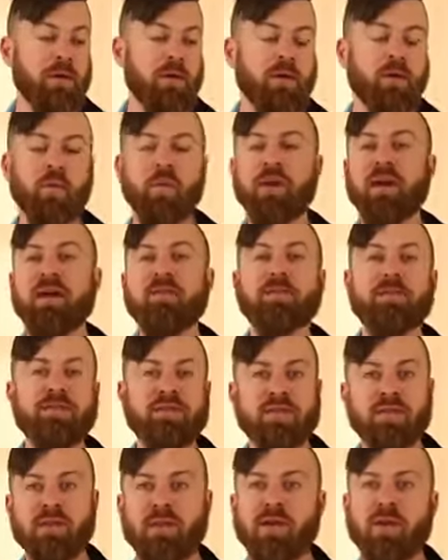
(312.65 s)
whatever,
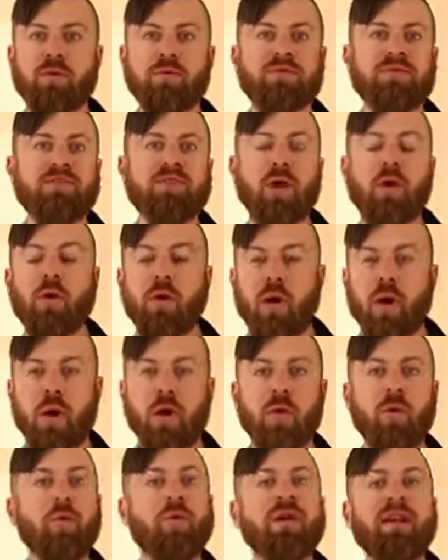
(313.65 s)

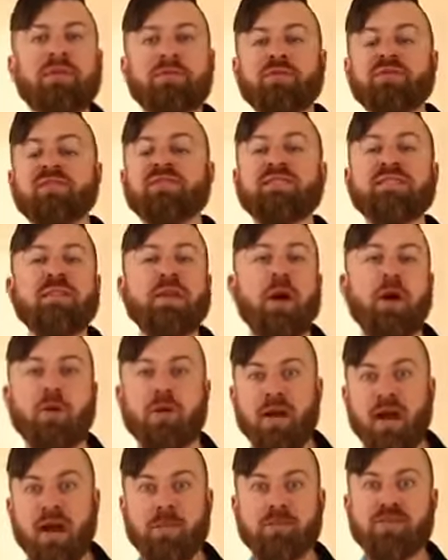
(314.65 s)
Zoho, whatever
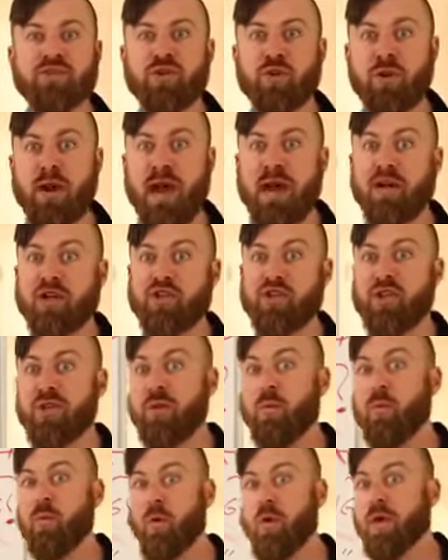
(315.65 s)
CRMs you're actually
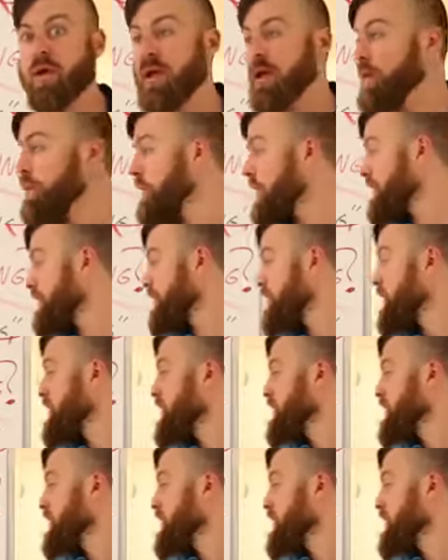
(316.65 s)
working with.